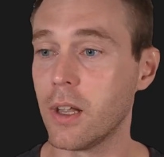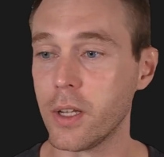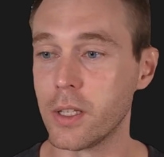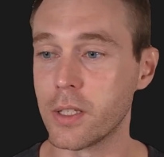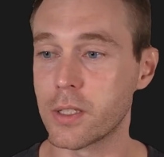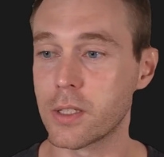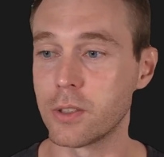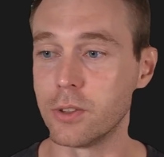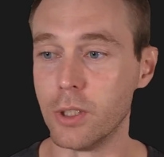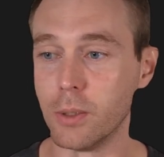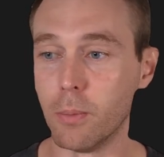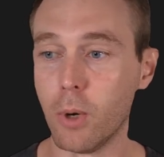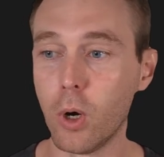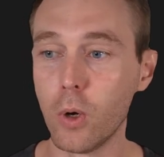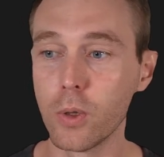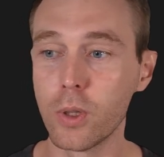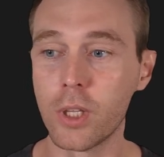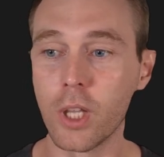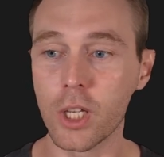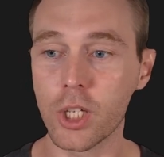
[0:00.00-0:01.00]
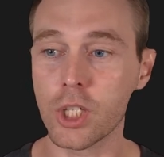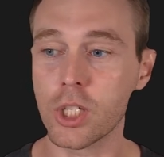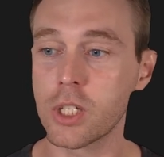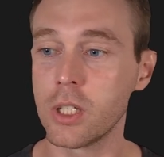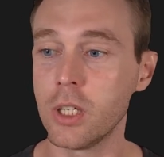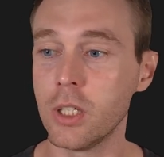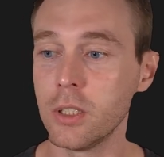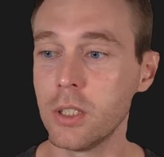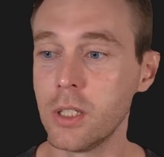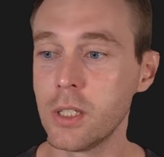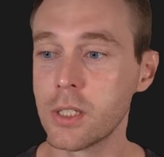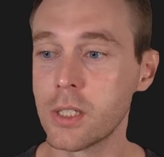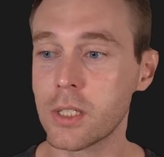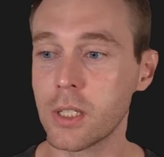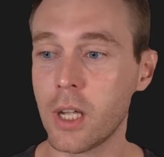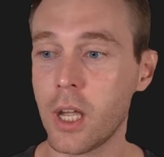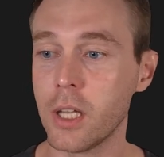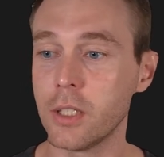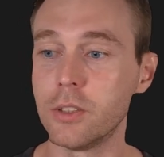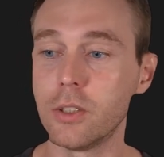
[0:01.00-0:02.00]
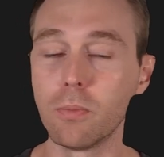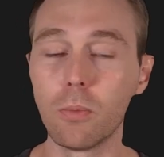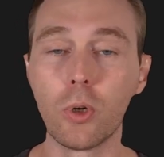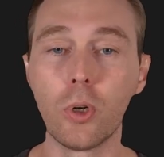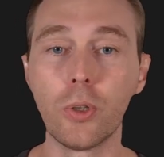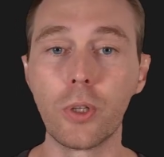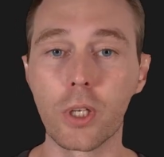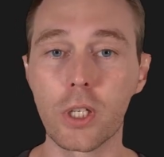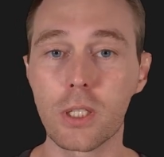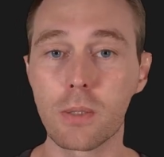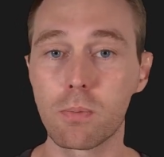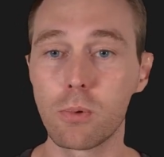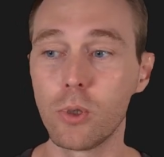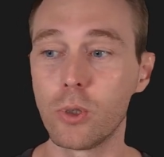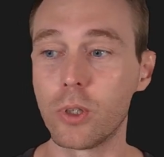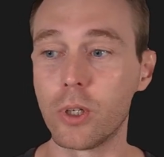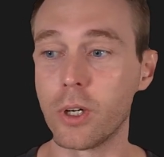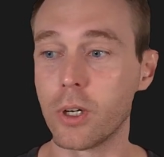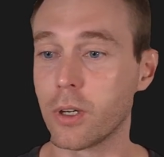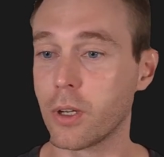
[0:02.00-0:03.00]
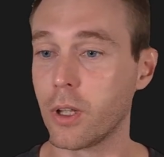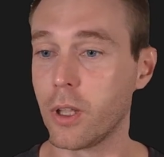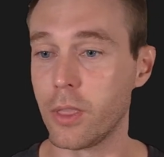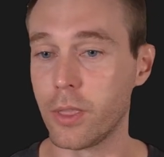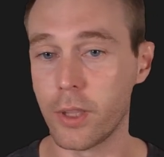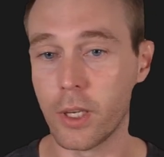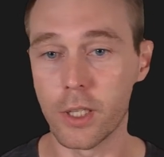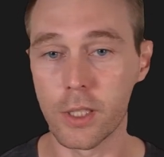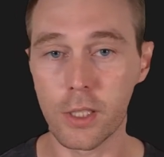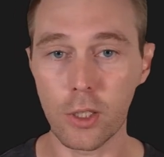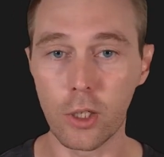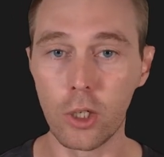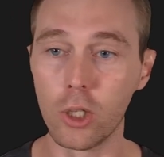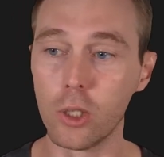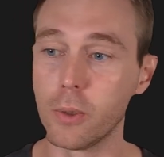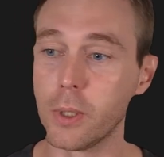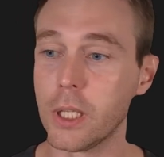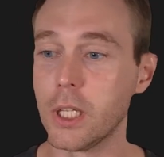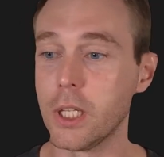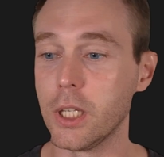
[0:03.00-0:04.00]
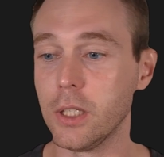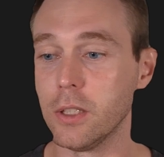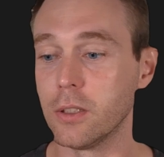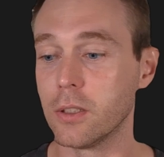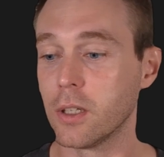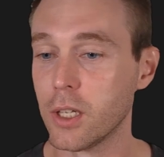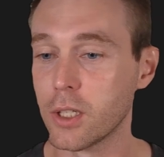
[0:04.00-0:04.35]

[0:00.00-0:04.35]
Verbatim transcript: It's Remote Dash Tunnels and Remote Explorer, and that's all we need.